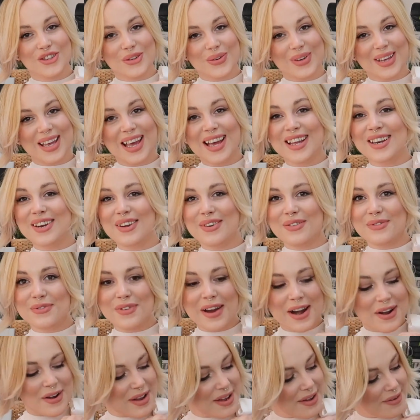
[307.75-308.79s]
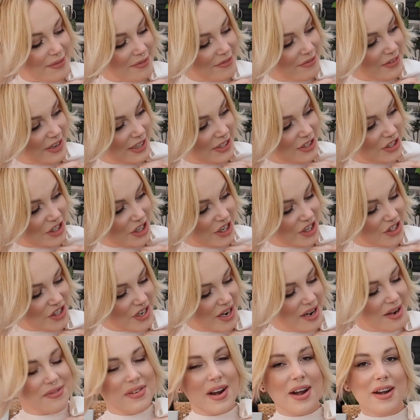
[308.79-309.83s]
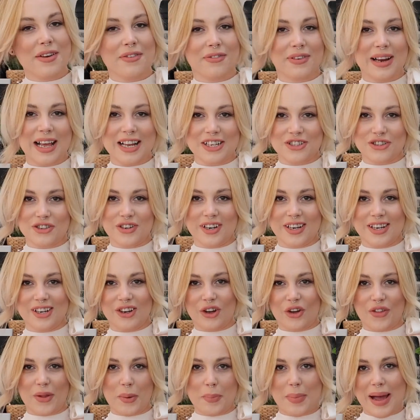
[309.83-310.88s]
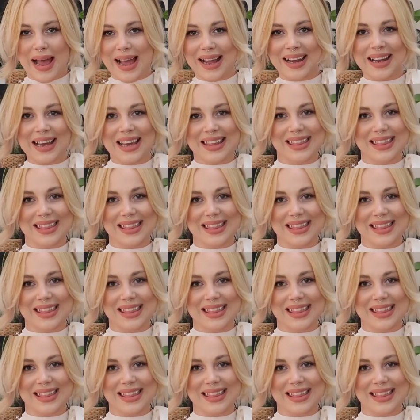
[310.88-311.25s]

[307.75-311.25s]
So again, very vintage, very flattering on the back.